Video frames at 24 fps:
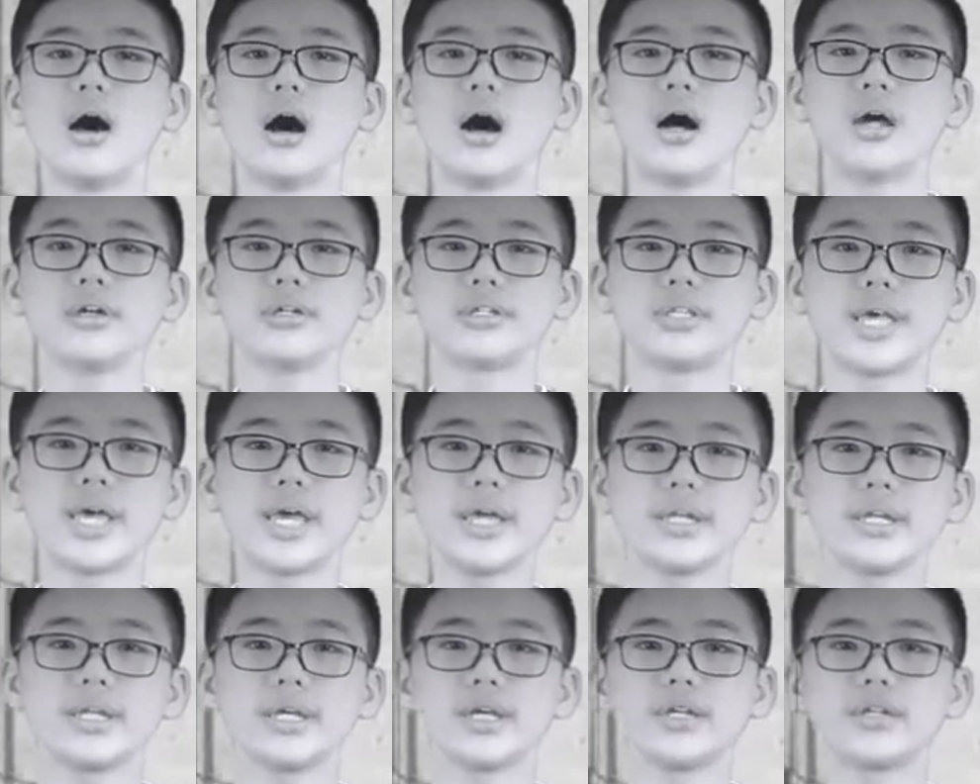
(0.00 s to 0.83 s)
I
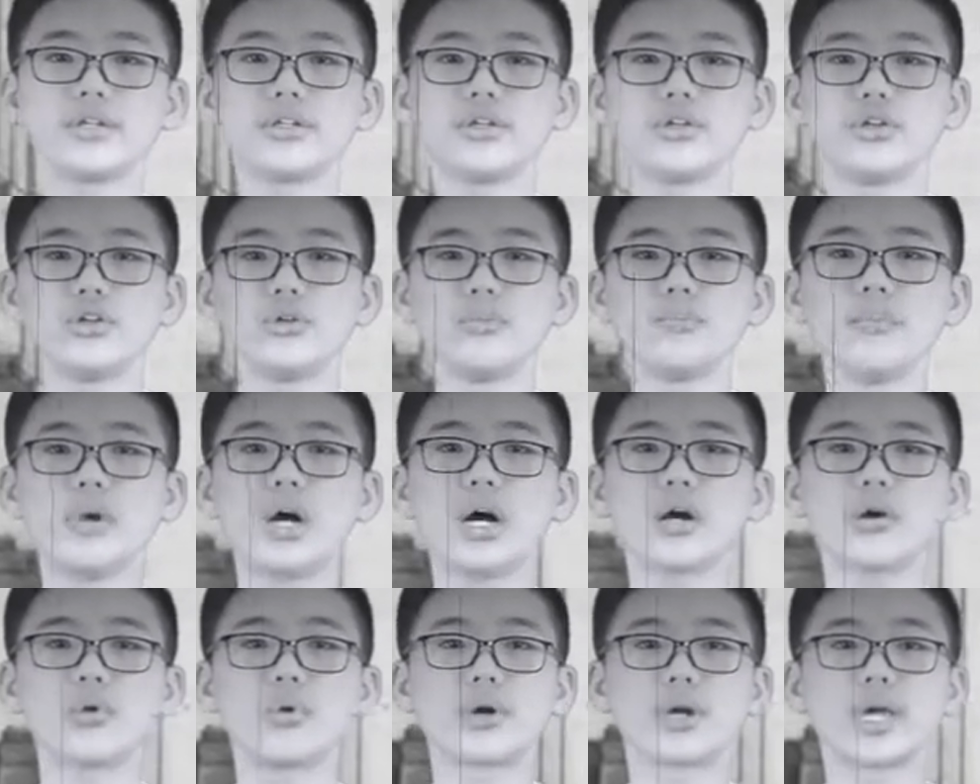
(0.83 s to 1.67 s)
attended to
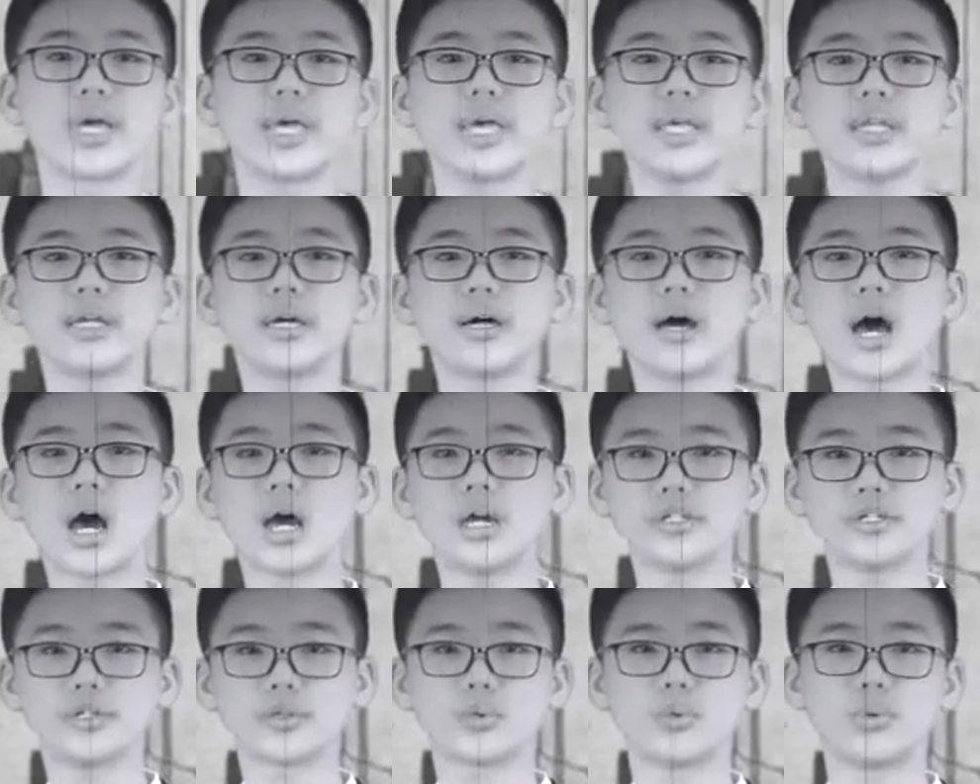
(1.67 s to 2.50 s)
Keda
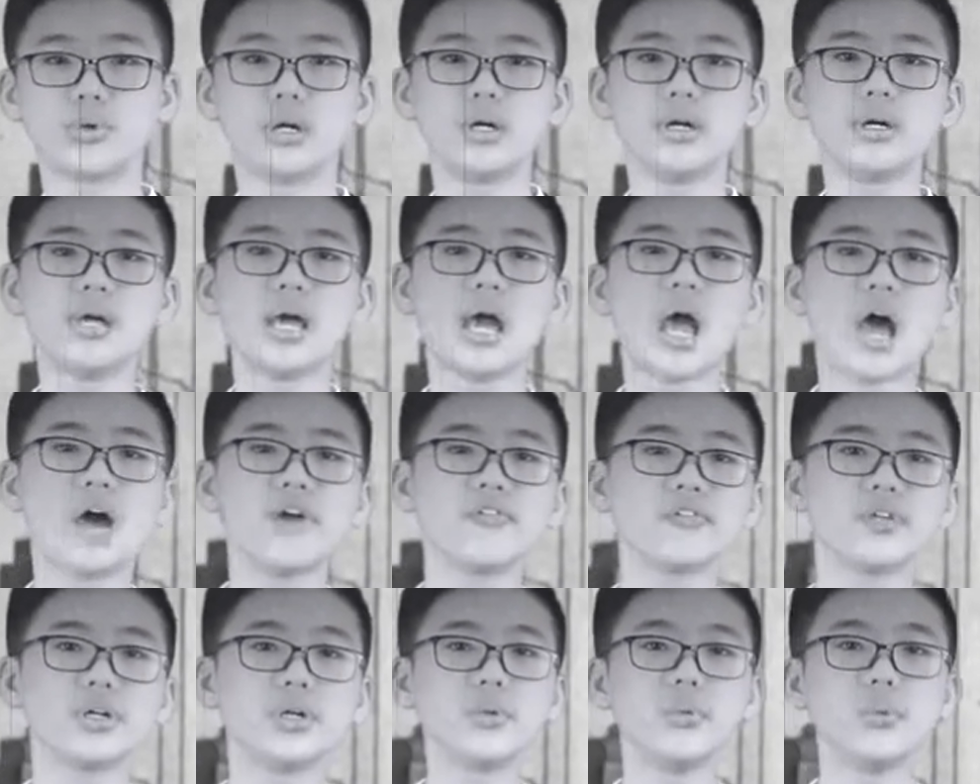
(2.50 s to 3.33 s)
High School.
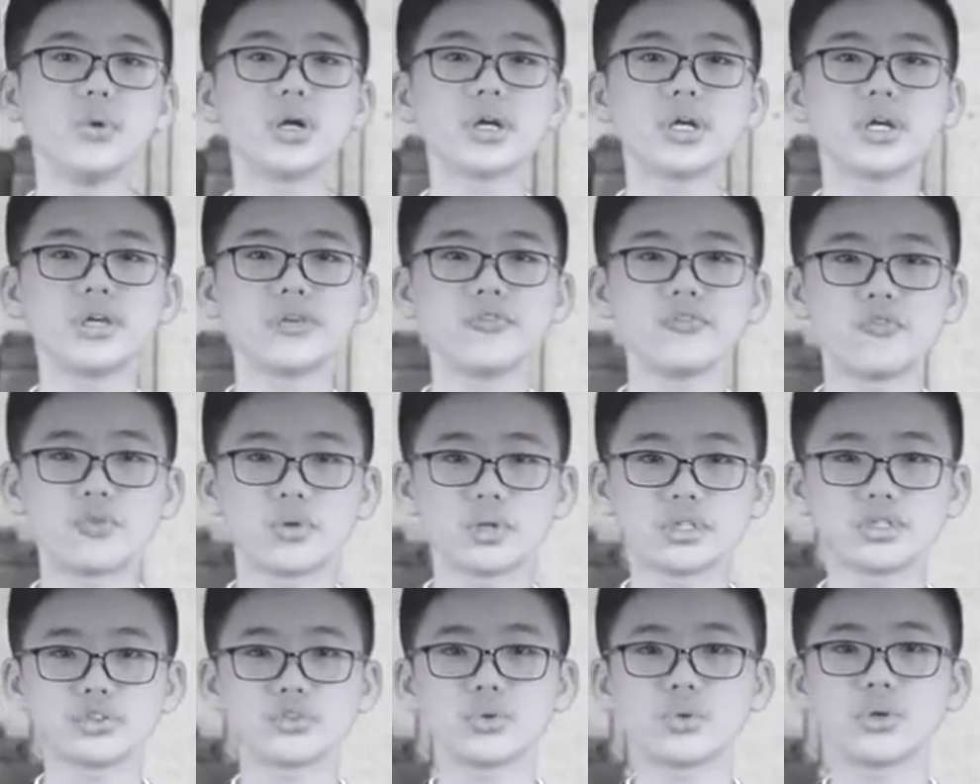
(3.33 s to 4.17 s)
After working
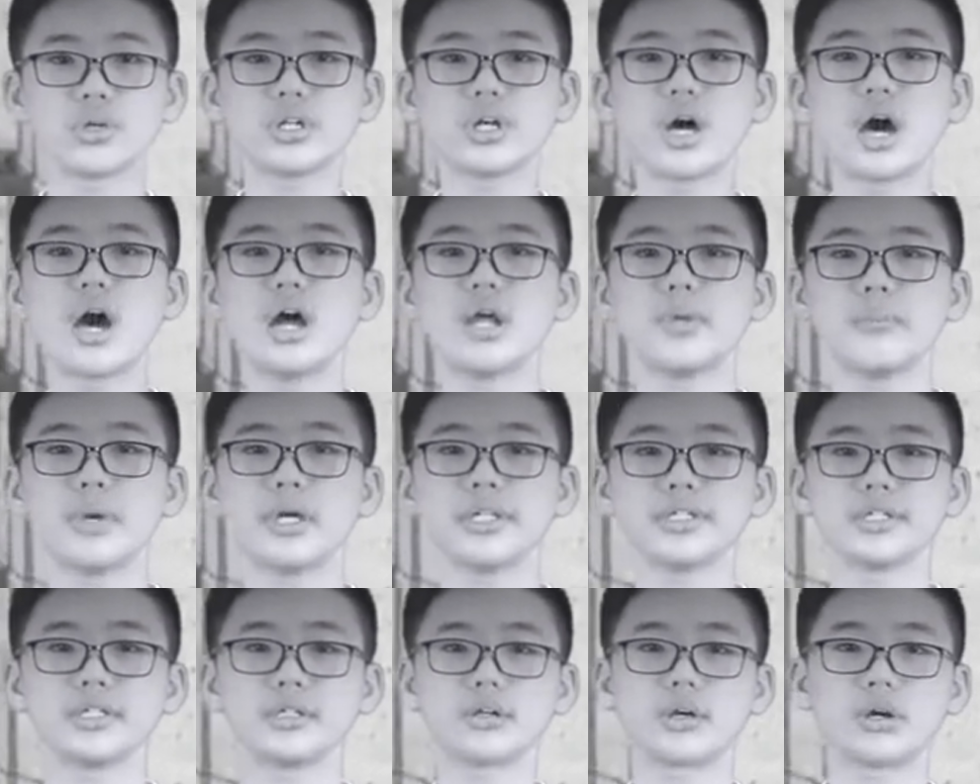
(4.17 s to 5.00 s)
for a short time
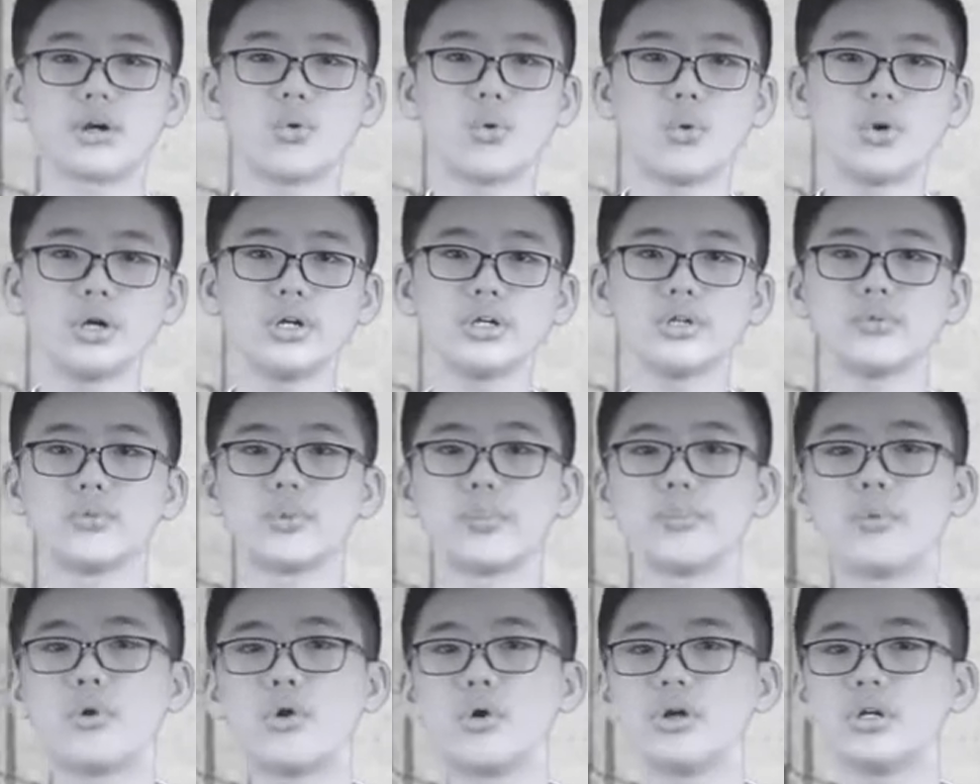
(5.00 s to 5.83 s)
as a court
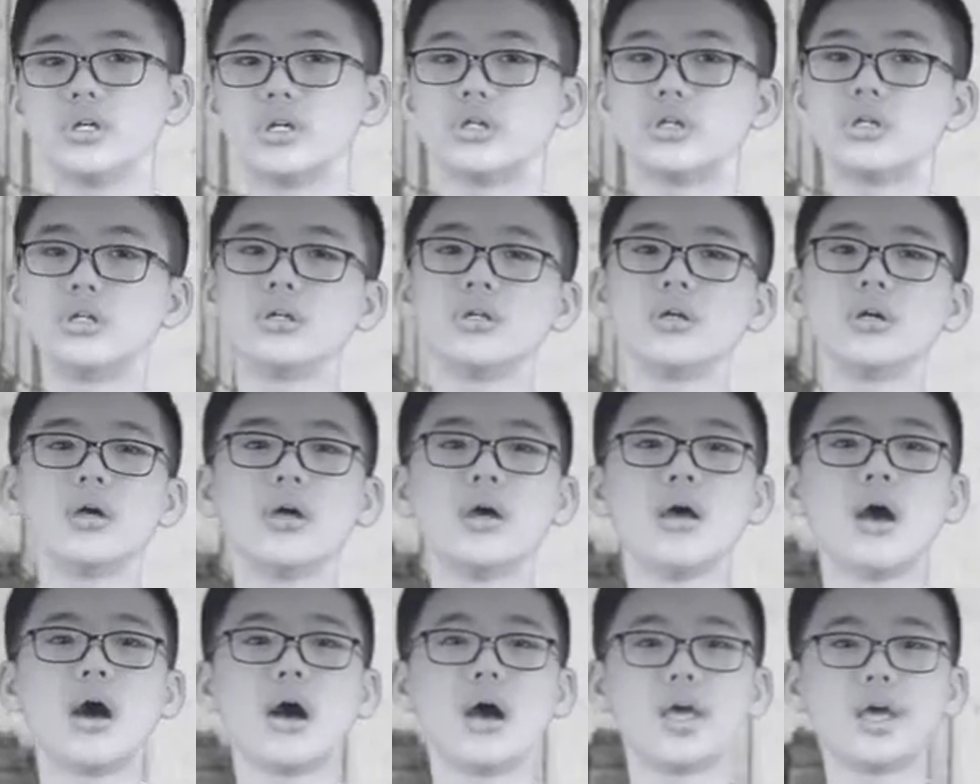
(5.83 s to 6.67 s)
reporter,
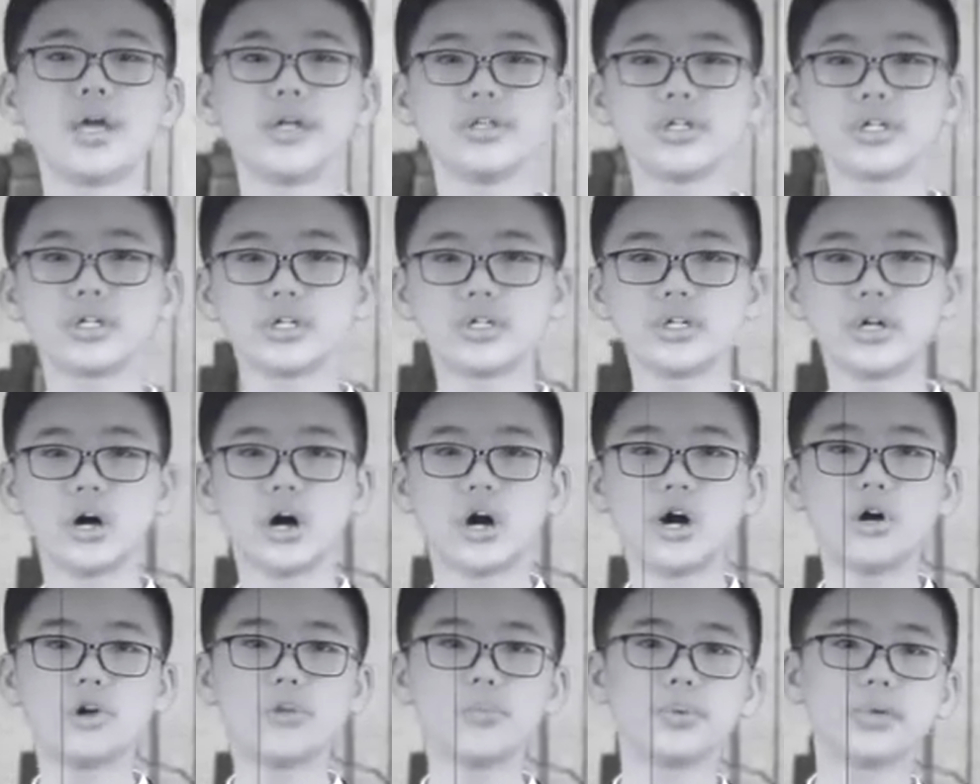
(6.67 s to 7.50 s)
I entered
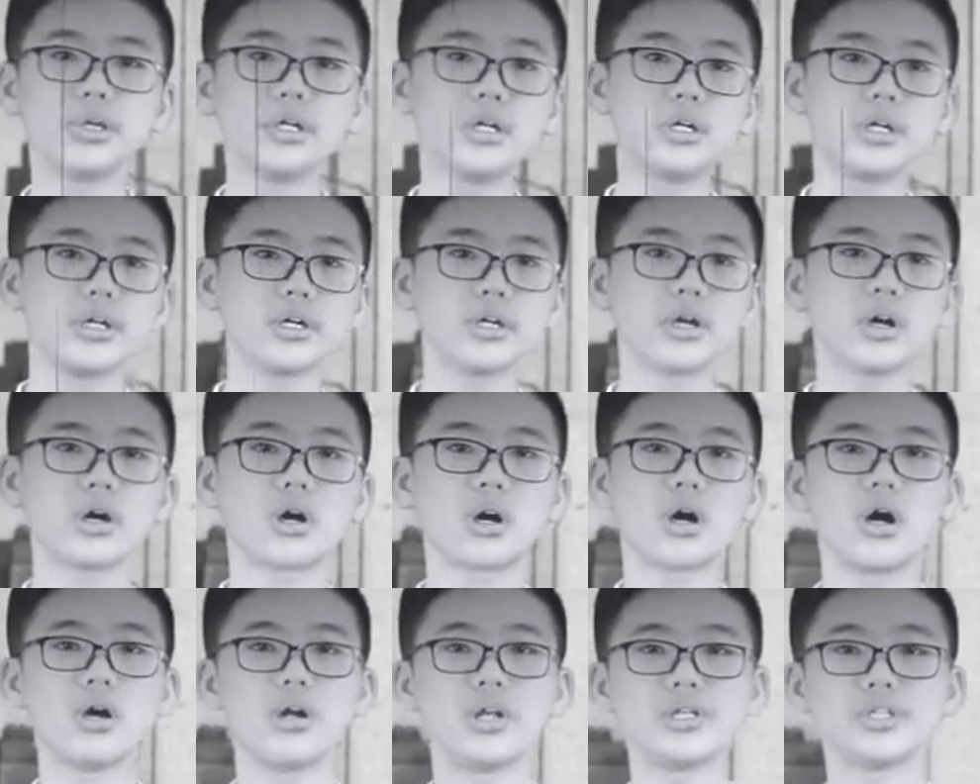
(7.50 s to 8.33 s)
Oberlin
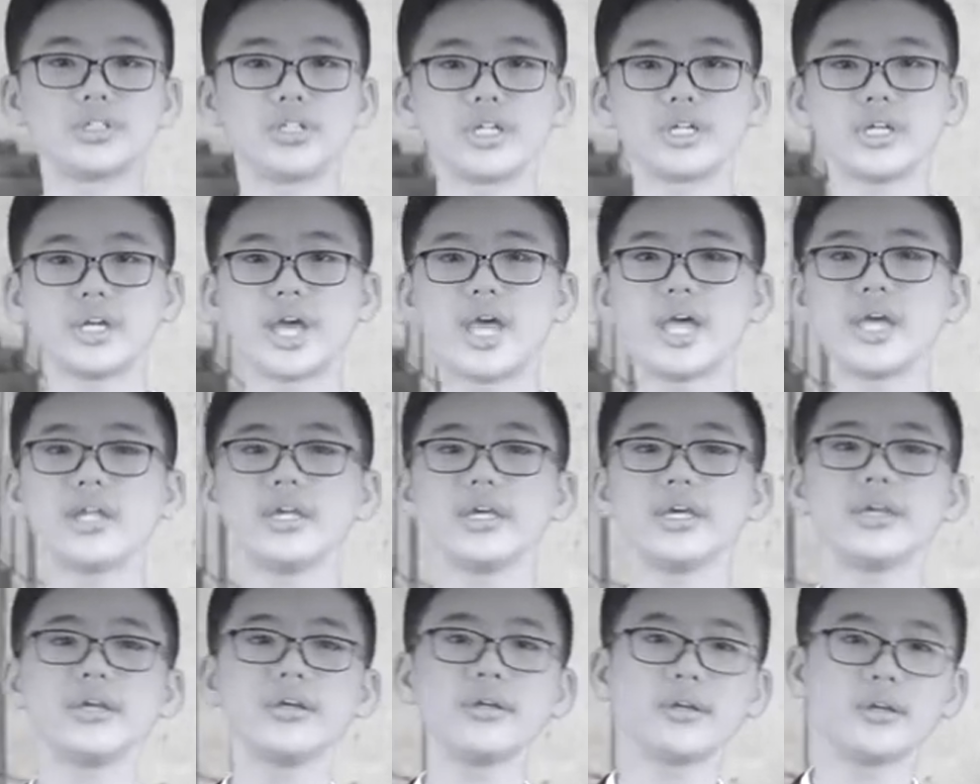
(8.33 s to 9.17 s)
College in
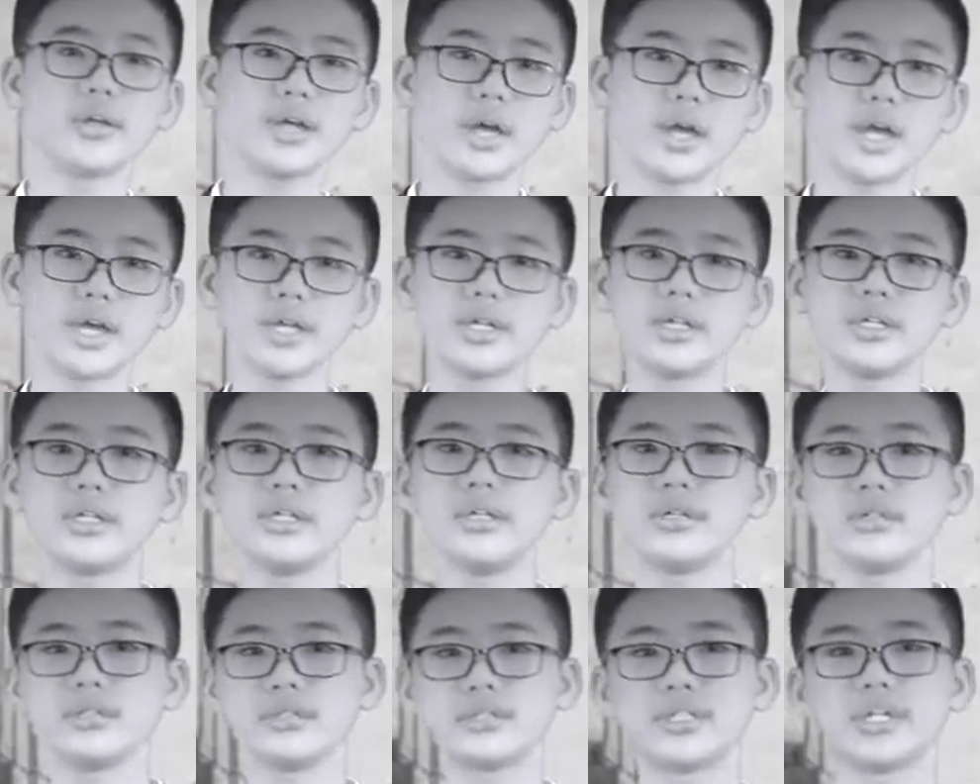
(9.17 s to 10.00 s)

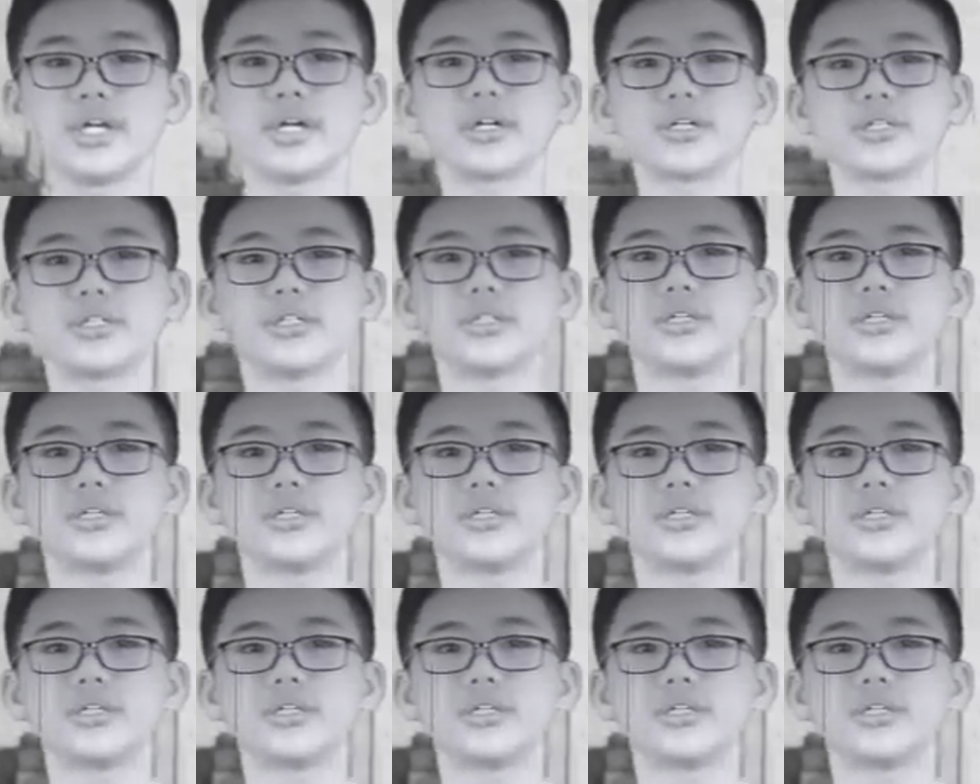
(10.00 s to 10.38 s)
1886.